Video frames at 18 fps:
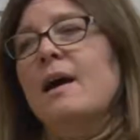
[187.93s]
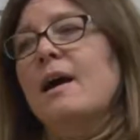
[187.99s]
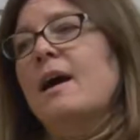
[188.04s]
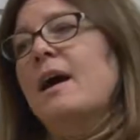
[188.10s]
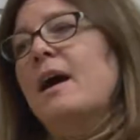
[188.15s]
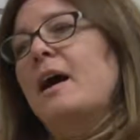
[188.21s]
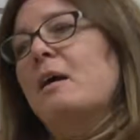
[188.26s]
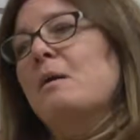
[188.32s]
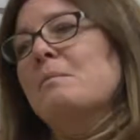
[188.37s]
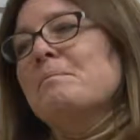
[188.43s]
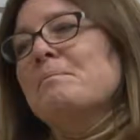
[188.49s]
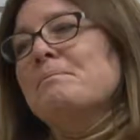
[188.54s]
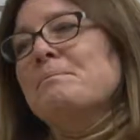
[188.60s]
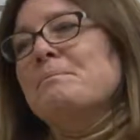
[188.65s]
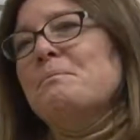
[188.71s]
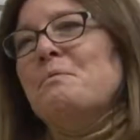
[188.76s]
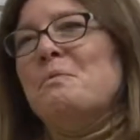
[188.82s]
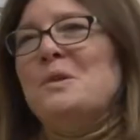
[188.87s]

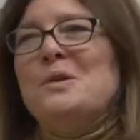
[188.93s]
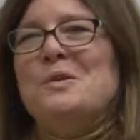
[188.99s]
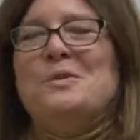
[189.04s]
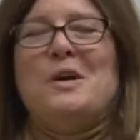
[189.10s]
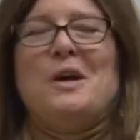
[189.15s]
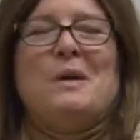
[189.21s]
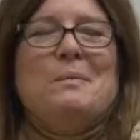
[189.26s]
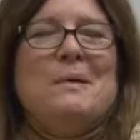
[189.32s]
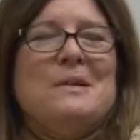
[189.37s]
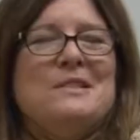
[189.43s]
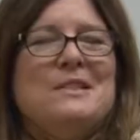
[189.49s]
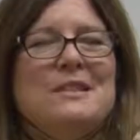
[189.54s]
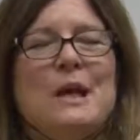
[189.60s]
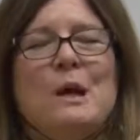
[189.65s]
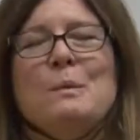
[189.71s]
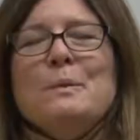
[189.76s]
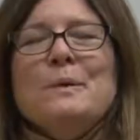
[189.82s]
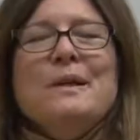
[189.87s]
When you talk about
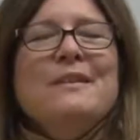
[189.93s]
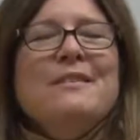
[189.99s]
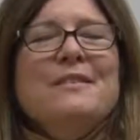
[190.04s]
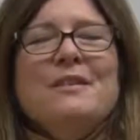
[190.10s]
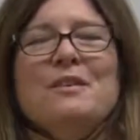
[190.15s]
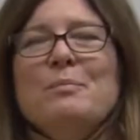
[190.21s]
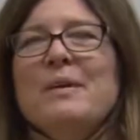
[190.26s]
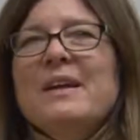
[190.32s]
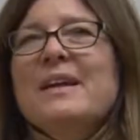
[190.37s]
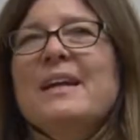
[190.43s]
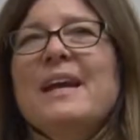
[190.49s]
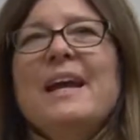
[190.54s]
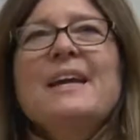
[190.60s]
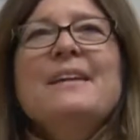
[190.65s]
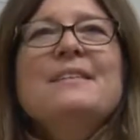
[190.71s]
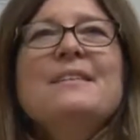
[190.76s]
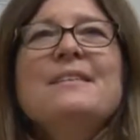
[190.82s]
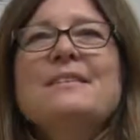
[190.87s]
celebrities and these big
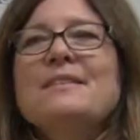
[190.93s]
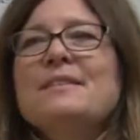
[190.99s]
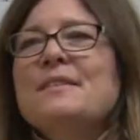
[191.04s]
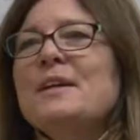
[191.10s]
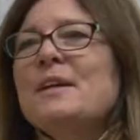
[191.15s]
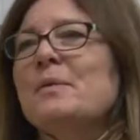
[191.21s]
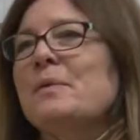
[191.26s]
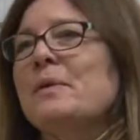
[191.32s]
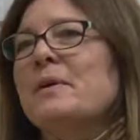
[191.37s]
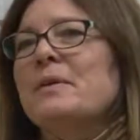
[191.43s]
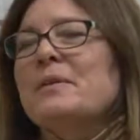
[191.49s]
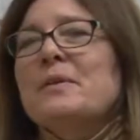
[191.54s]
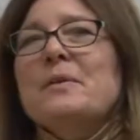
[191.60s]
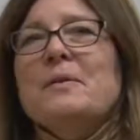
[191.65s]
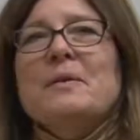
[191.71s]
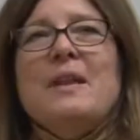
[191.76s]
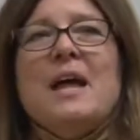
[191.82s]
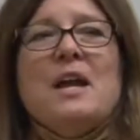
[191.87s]
cases, there
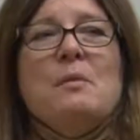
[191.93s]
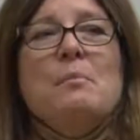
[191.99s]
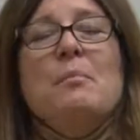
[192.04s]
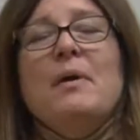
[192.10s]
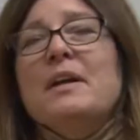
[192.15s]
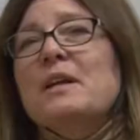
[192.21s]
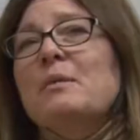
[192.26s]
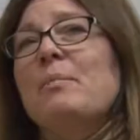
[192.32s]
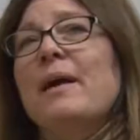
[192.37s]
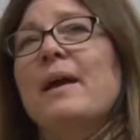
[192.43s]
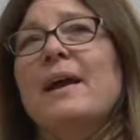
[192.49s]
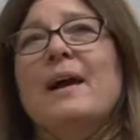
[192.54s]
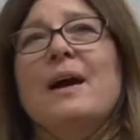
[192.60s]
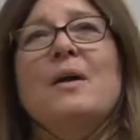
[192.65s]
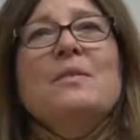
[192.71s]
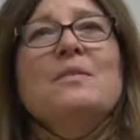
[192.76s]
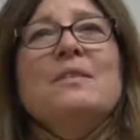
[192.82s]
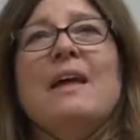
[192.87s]
were a lot of money
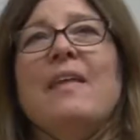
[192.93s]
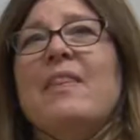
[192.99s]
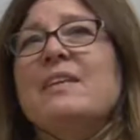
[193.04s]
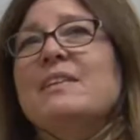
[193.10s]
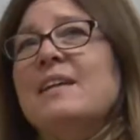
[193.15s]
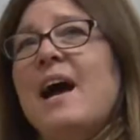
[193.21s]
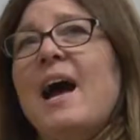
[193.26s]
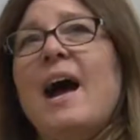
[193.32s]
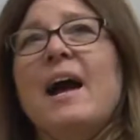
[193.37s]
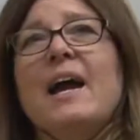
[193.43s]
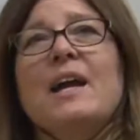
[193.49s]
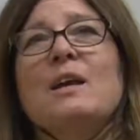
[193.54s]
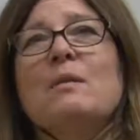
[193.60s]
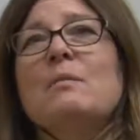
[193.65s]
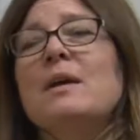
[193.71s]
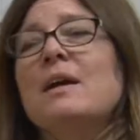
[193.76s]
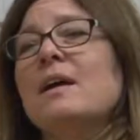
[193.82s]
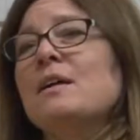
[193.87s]
payouts at the
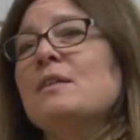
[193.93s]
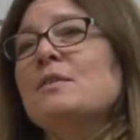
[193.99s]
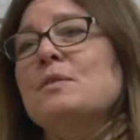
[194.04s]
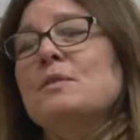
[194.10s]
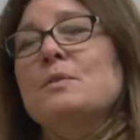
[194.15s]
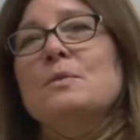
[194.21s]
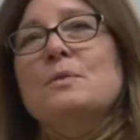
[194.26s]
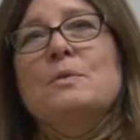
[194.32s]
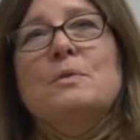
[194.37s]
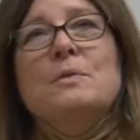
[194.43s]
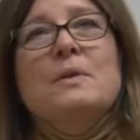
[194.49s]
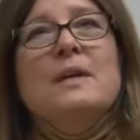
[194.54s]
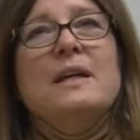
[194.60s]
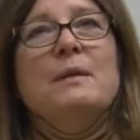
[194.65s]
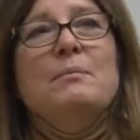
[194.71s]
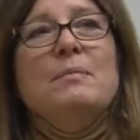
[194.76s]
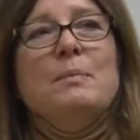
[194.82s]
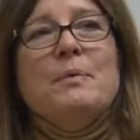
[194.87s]
time to
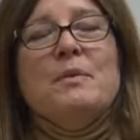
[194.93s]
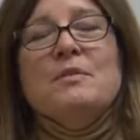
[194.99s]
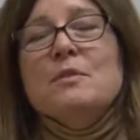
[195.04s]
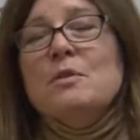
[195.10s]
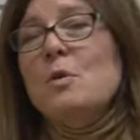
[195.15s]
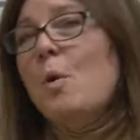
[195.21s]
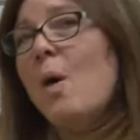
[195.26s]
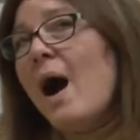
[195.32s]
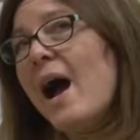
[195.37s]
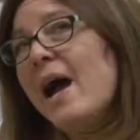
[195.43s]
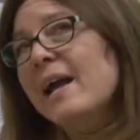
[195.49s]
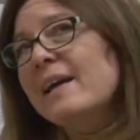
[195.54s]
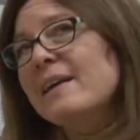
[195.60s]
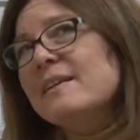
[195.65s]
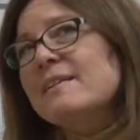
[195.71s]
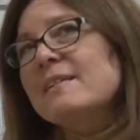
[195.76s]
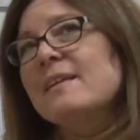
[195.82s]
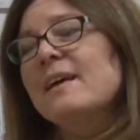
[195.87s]
keep the person
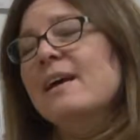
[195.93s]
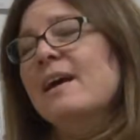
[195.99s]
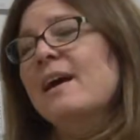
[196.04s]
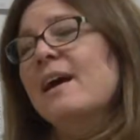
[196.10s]
quiet.